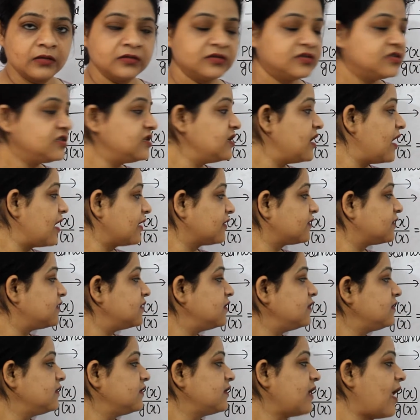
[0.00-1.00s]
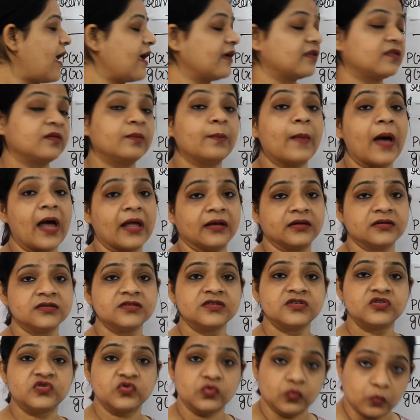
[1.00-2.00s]
Gx is x
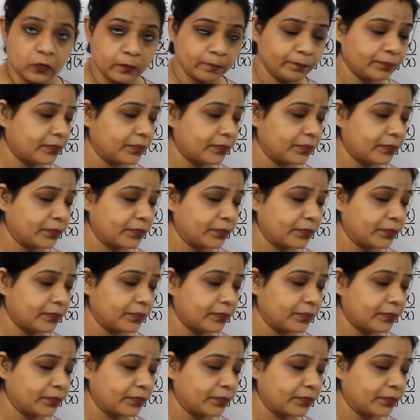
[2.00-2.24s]
minus 2.